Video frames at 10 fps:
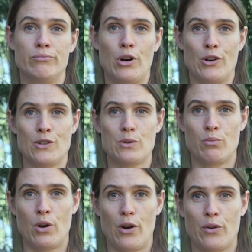God's
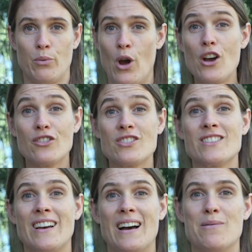world works,
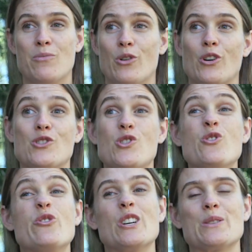or God's
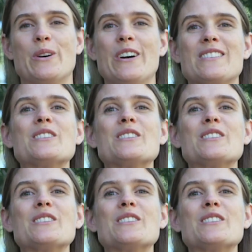universe works.